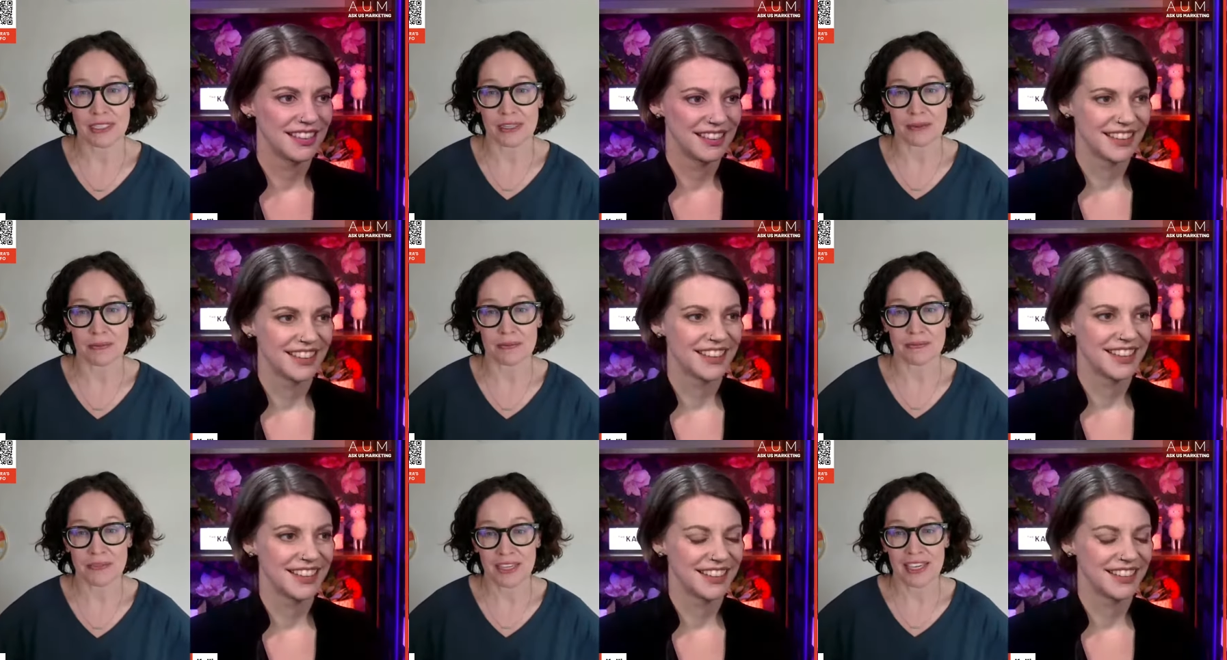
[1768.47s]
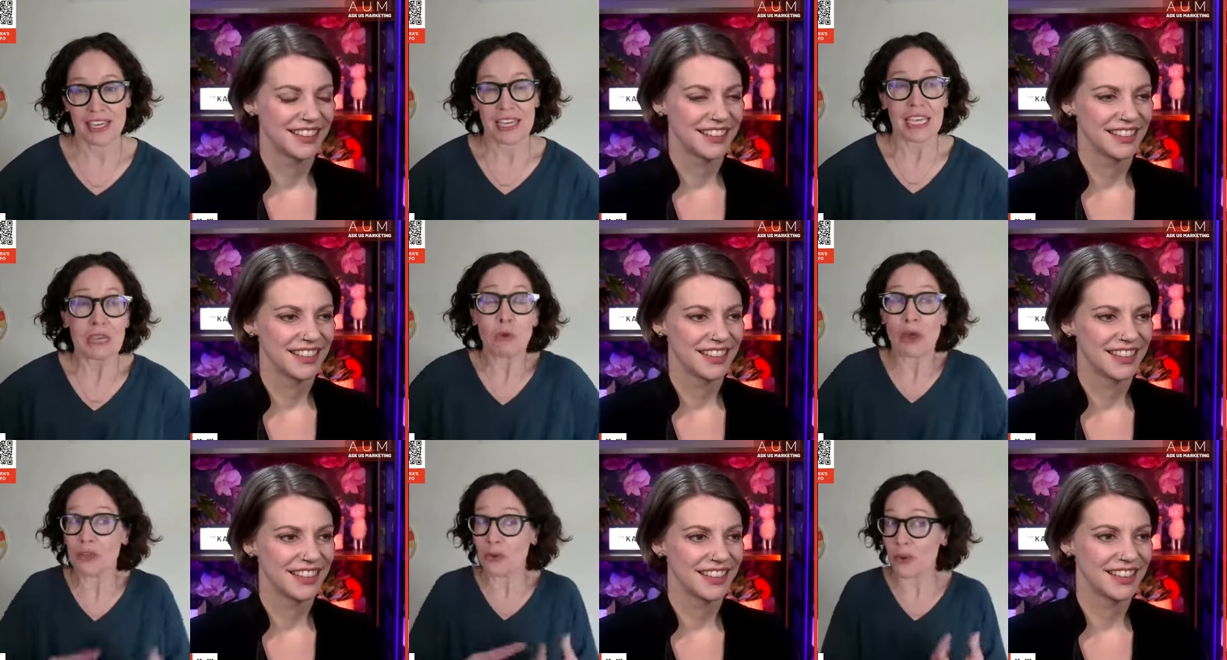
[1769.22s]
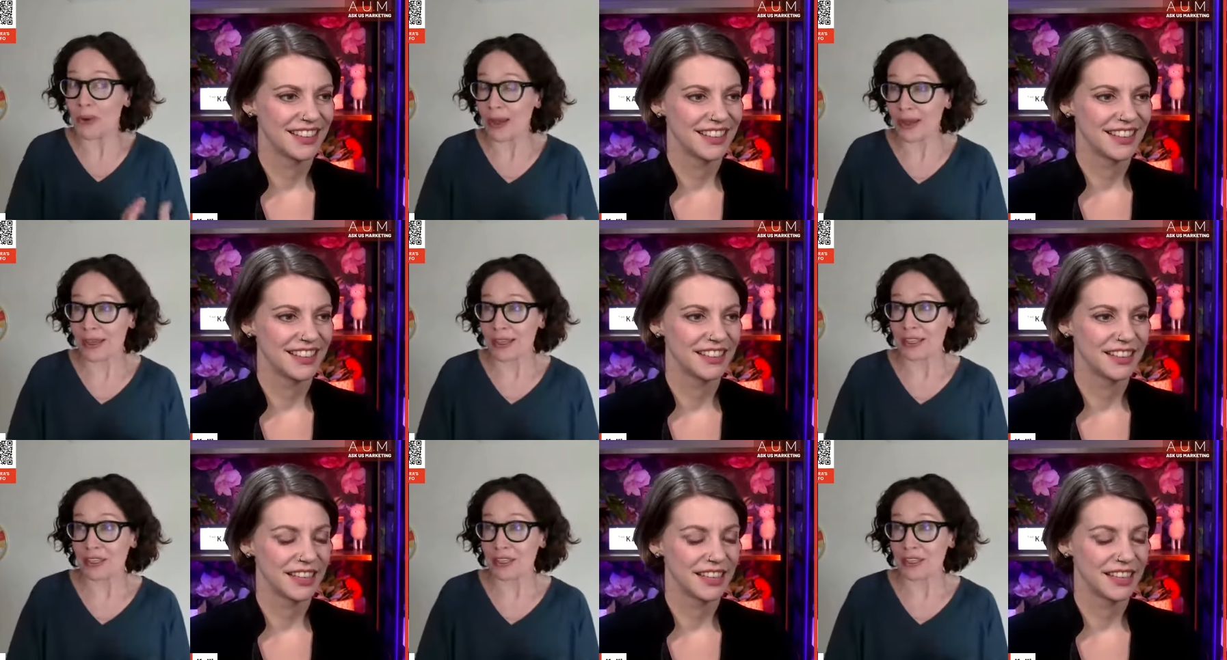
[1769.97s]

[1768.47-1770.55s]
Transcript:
Speaker 1: Um, whether or not